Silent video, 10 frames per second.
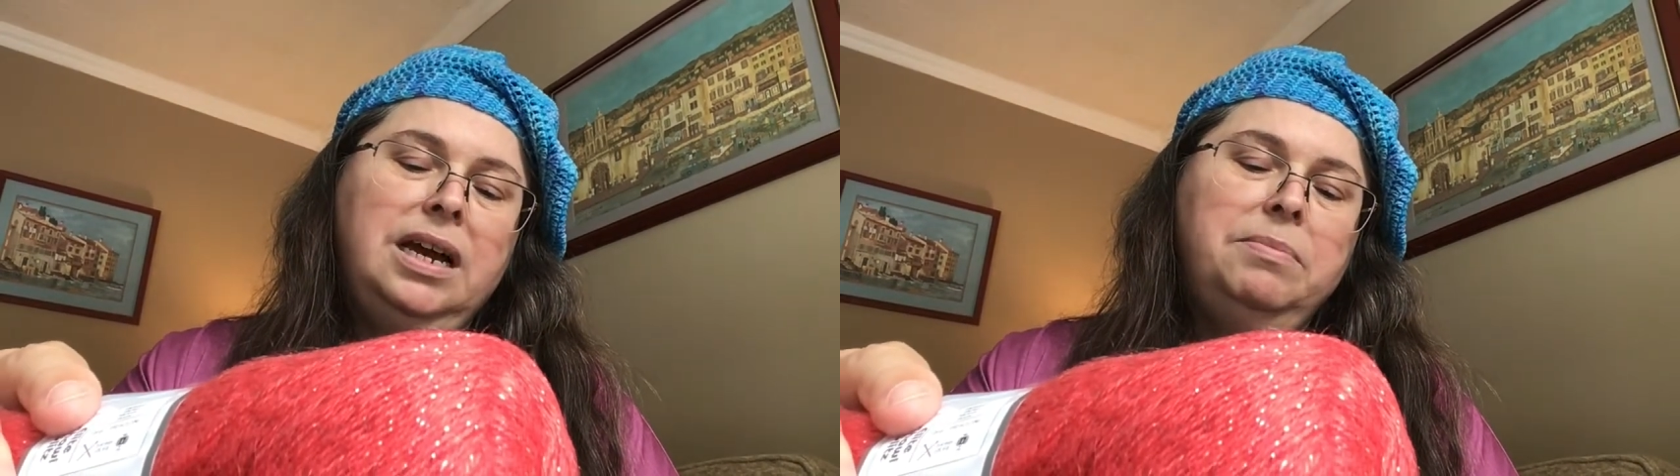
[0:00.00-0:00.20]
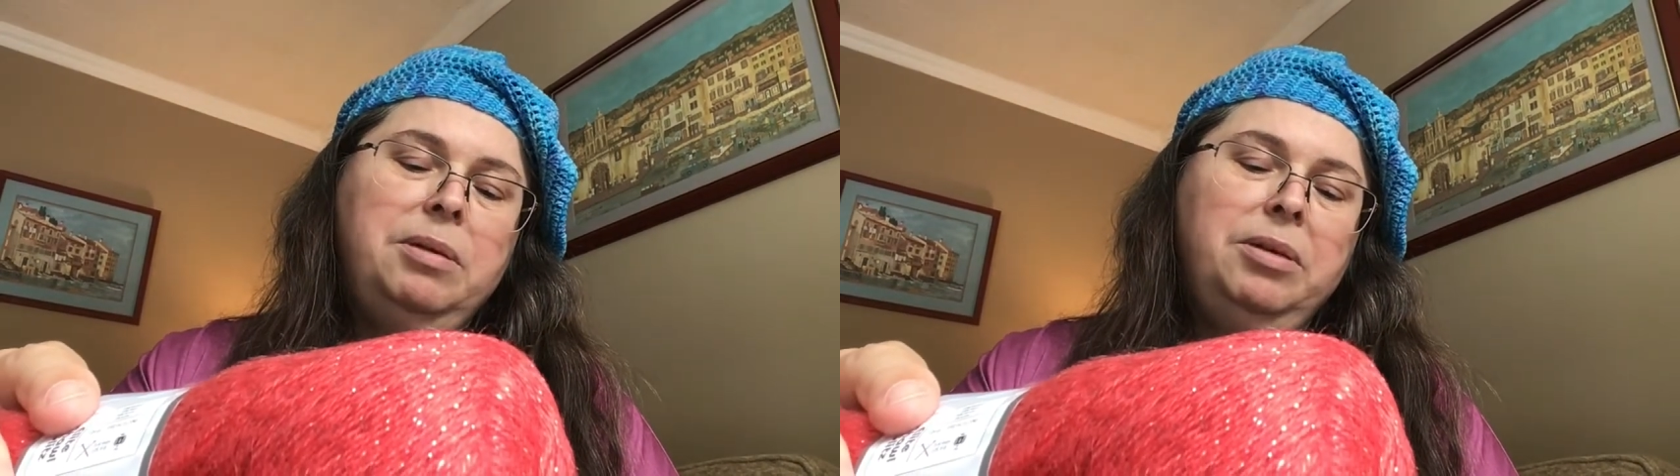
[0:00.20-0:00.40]

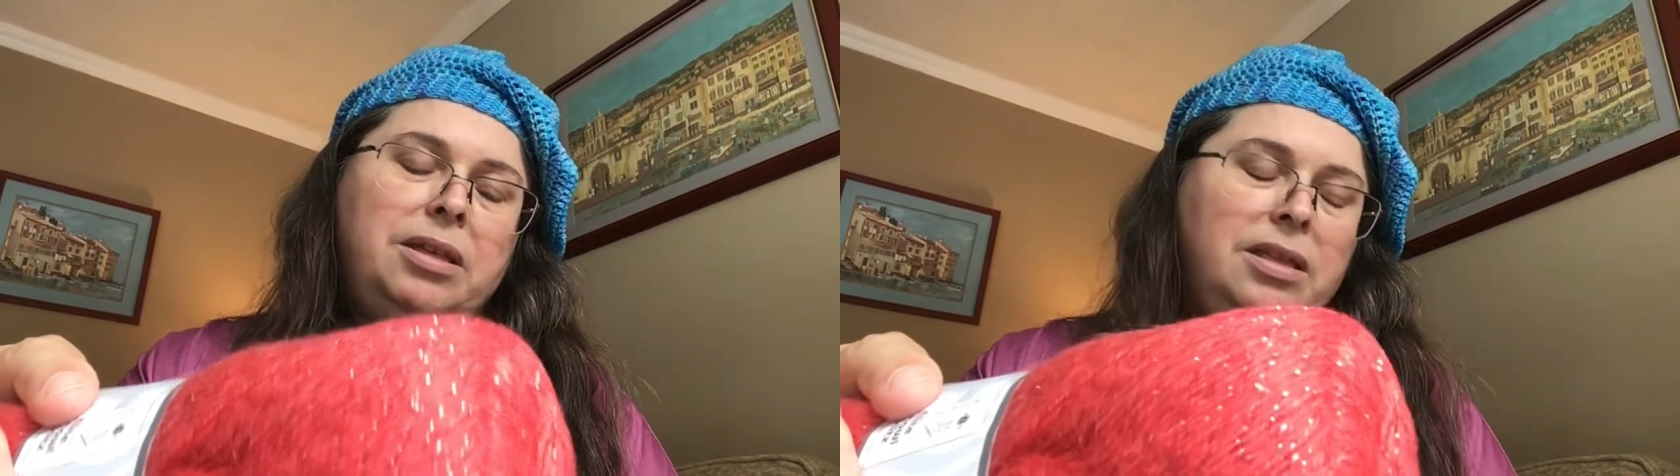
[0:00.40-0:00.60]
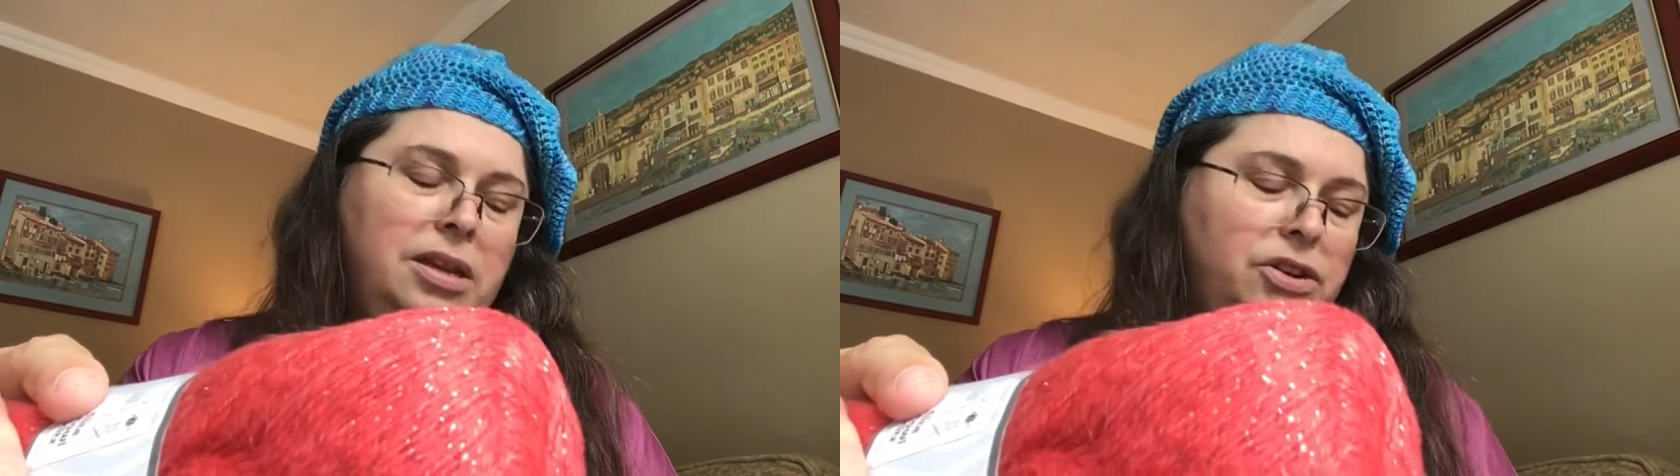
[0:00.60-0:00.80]
maybe a
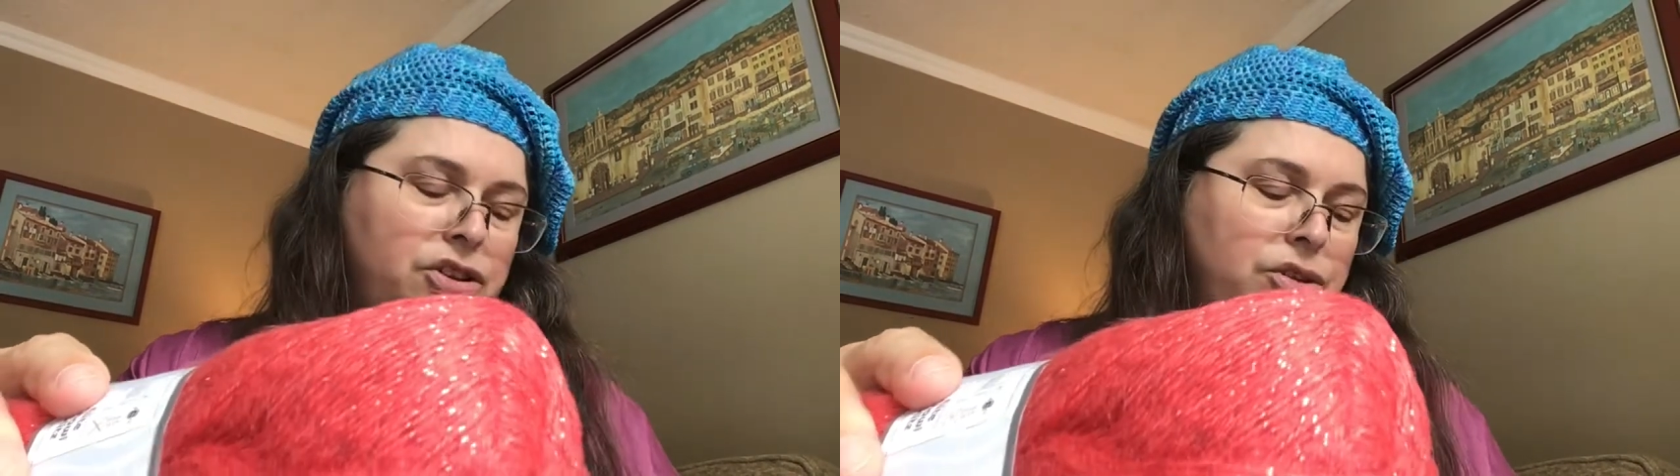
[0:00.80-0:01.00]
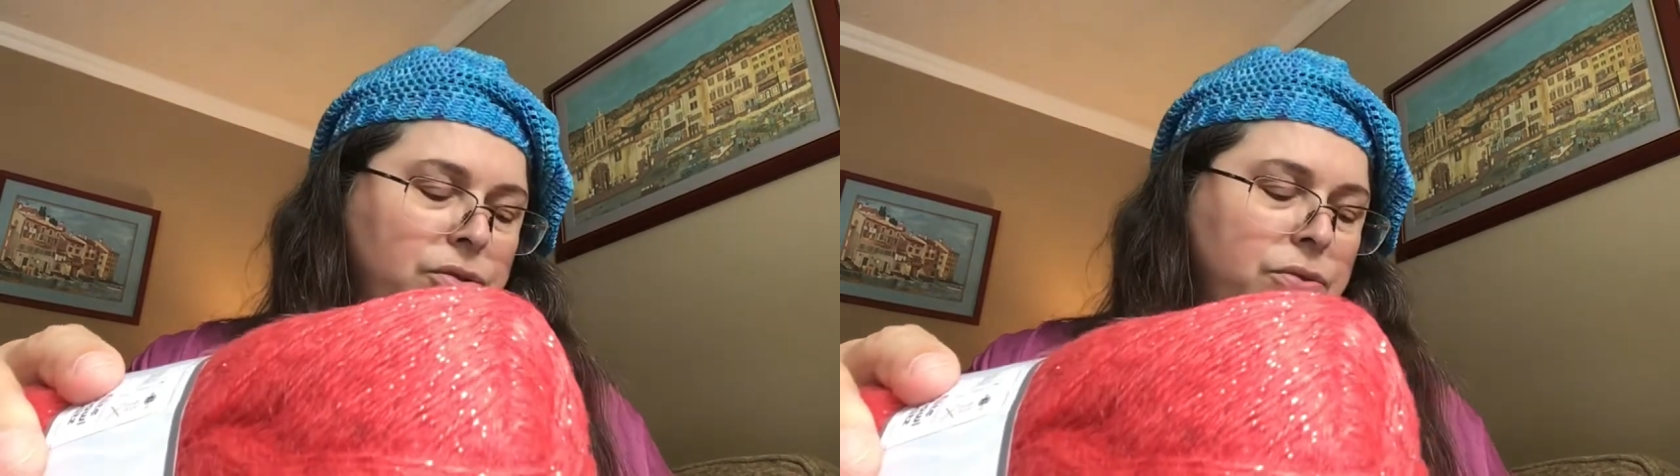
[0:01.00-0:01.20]
thin
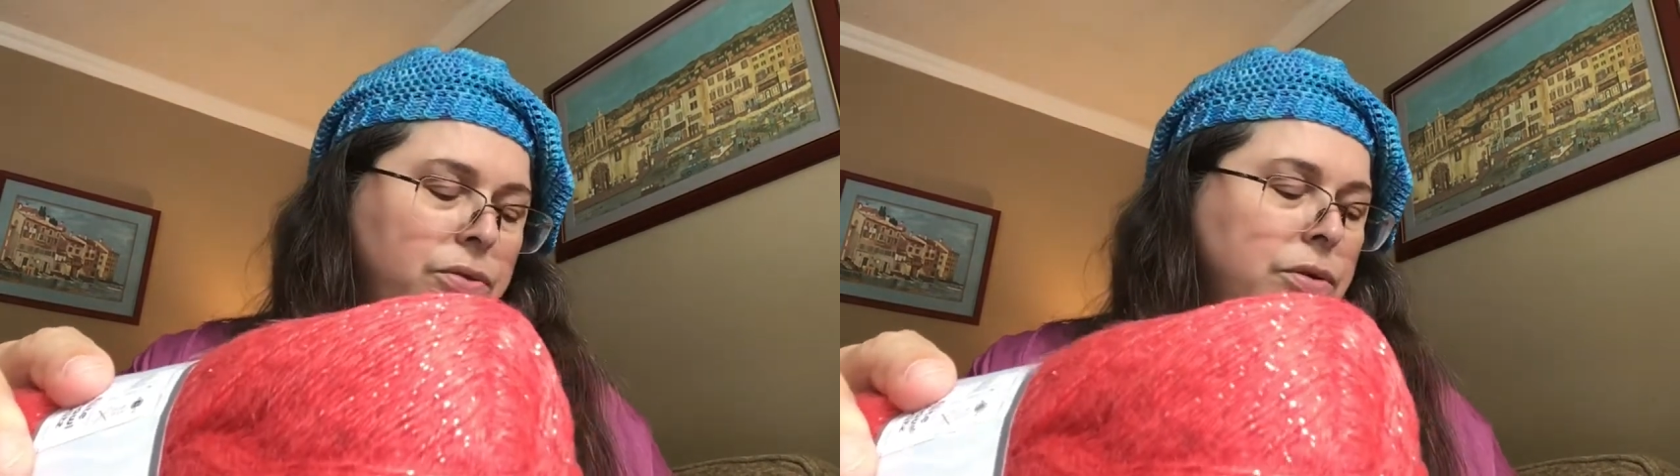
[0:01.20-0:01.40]
2.